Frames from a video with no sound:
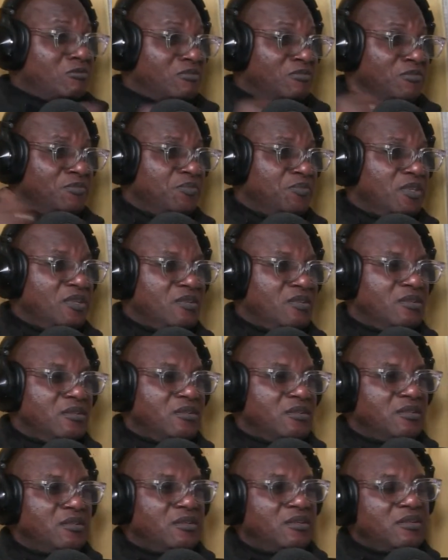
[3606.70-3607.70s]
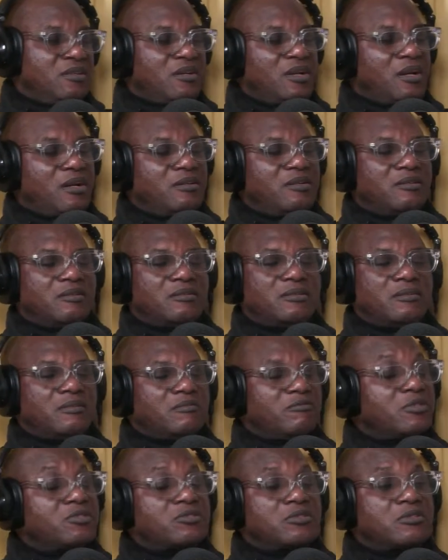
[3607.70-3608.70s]
And you love this lady with all your mind and
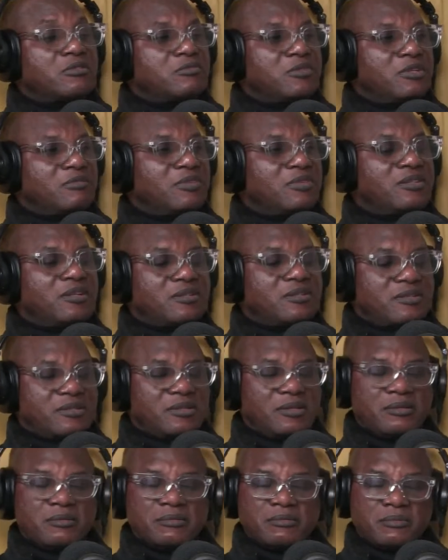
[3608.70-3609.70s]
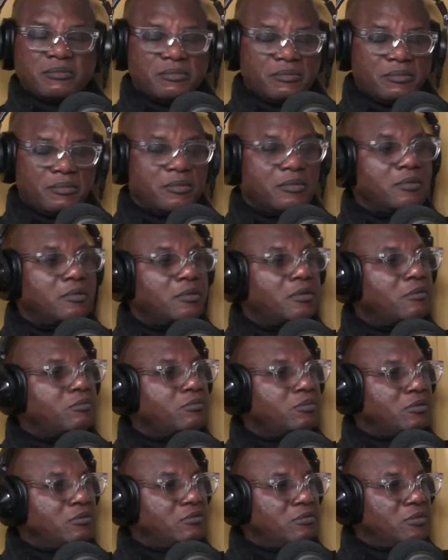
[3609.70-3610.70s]
everything. With all my mind. I said, no
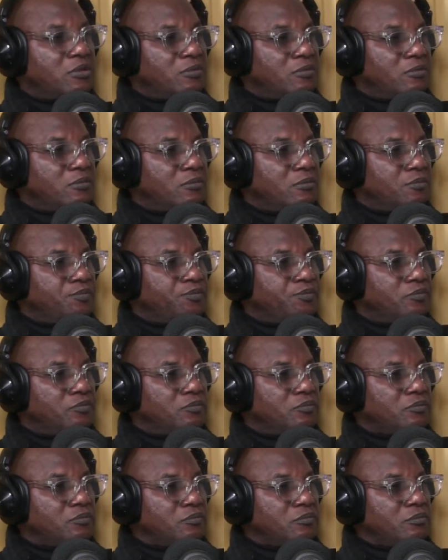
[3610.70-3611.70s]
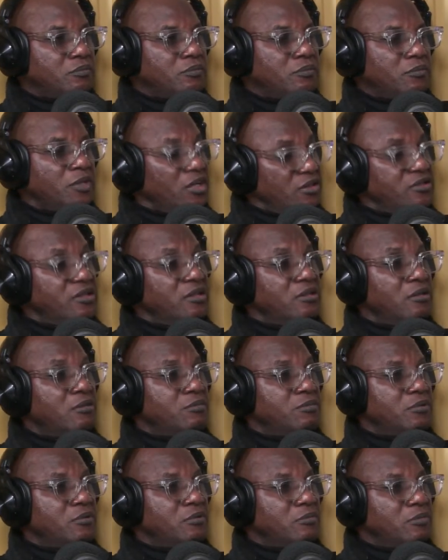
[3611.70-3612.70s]
problem. I said,
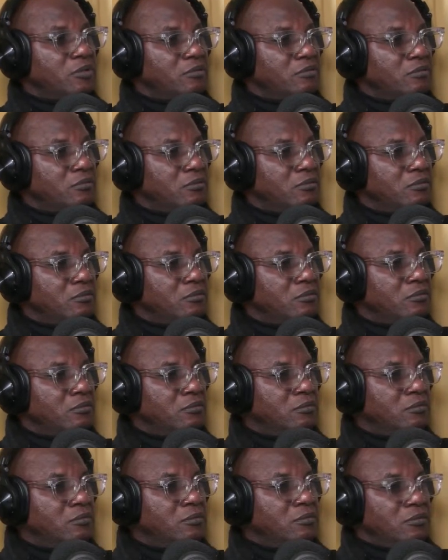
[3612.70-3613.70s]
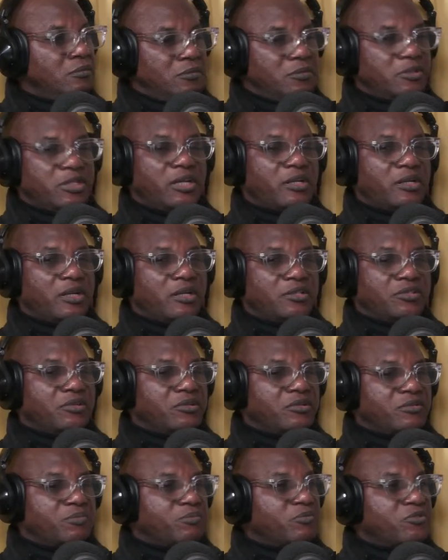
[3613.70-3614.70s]
no problem. Then I
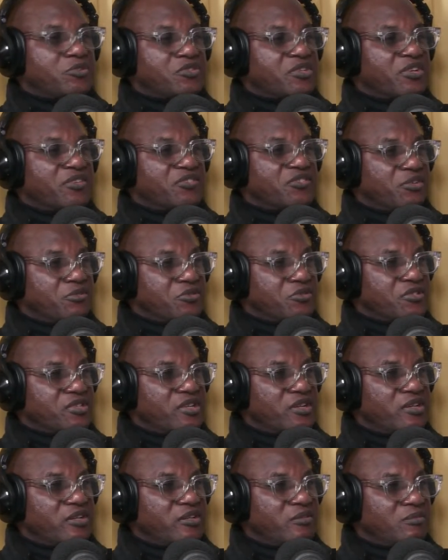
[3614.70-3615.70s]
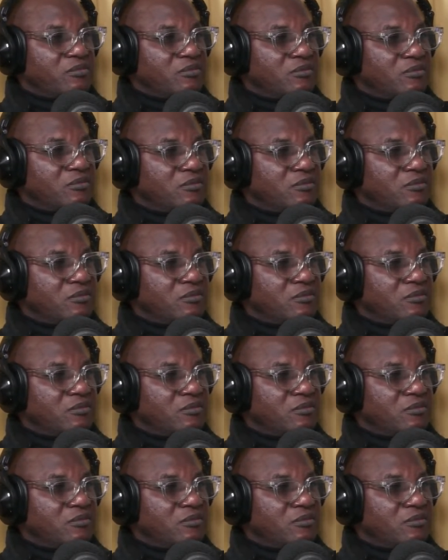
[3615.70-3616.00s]
just processed Jerusalem.